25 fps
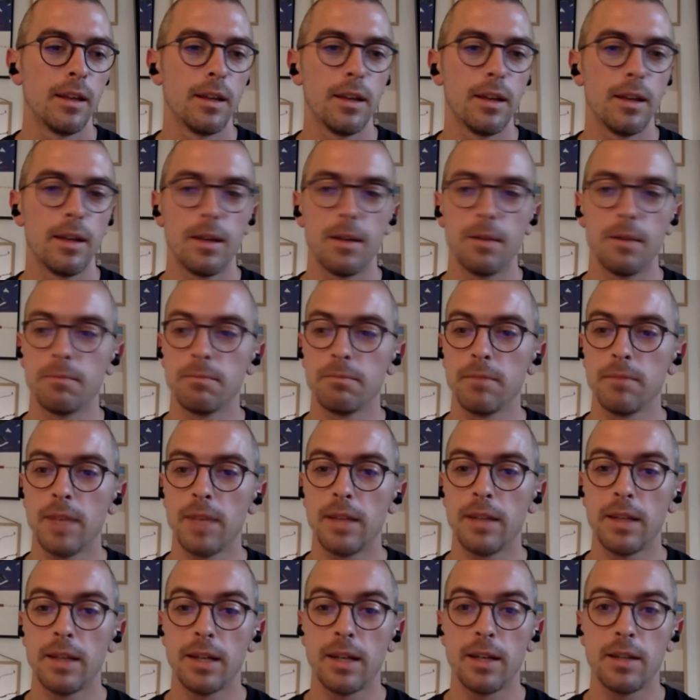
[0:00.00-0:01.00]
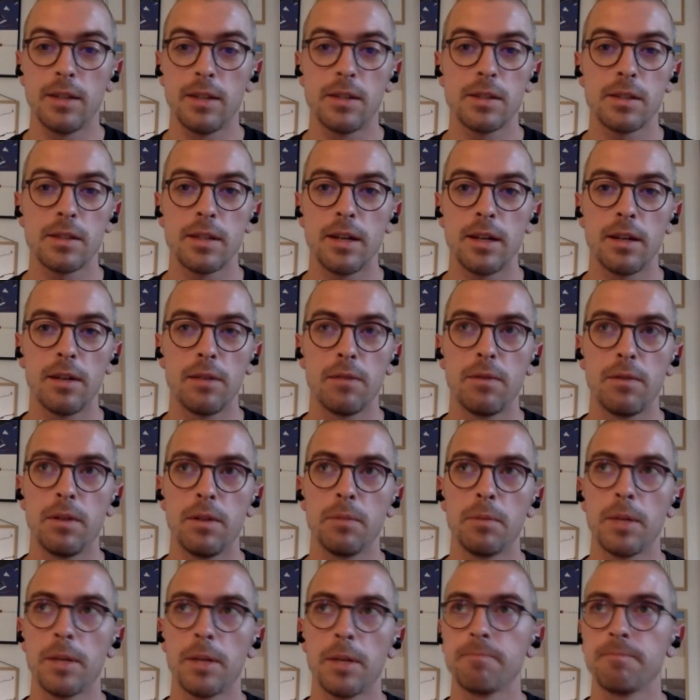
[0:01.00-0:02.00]
And then I just started
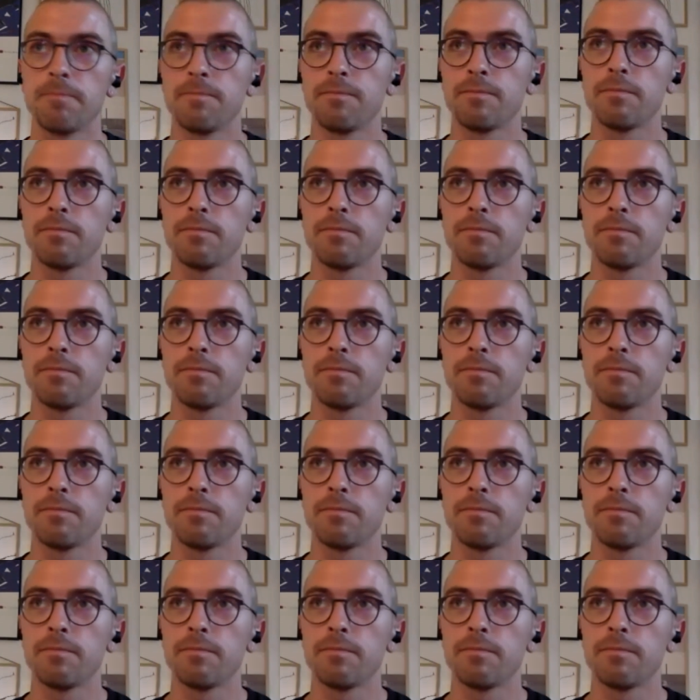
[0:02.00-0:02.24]
filming.